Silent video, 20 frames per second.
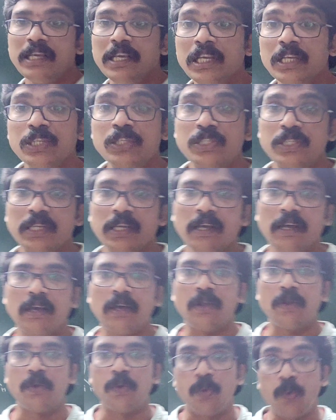is
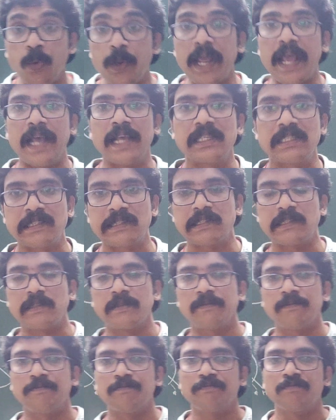known
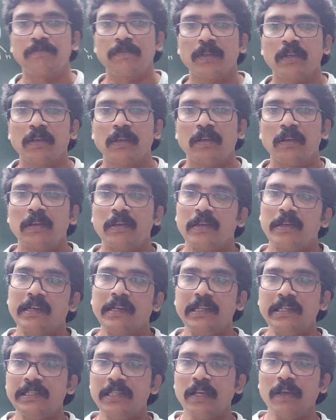as,
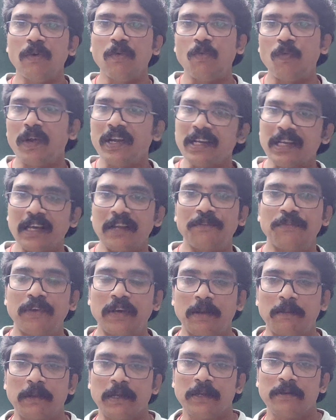it is a one
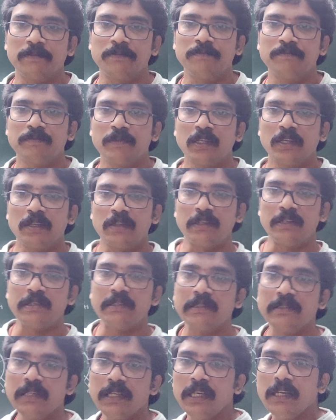conformal.
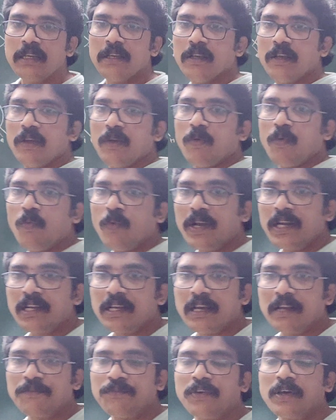This is a
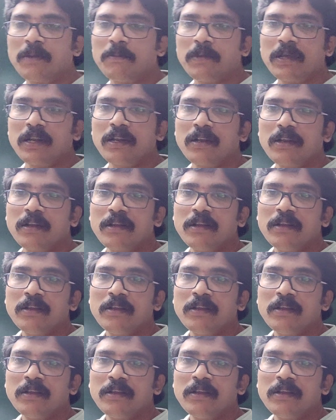one conformal.